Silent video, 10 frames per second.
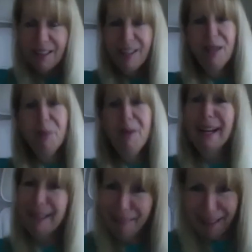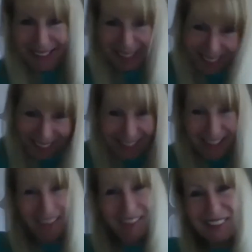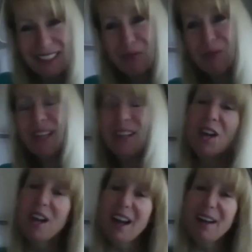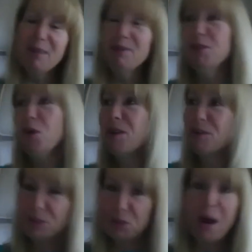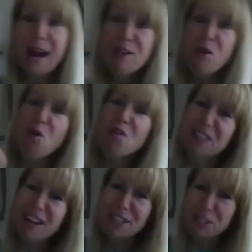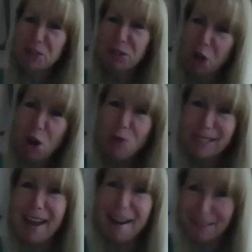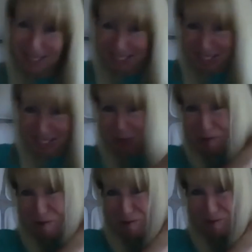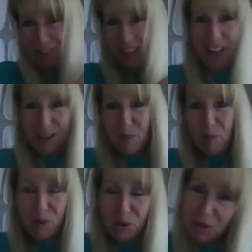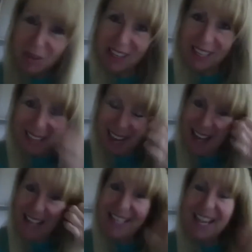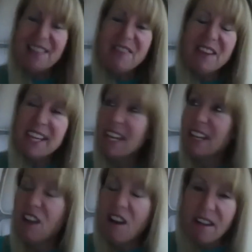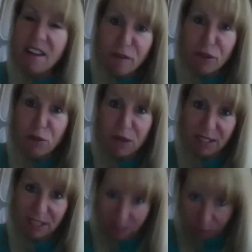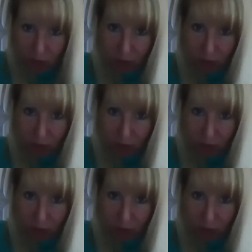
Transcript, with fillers: my god we're, we're trying to hold on to your coattails it's you're moving and and they can't not everyone can move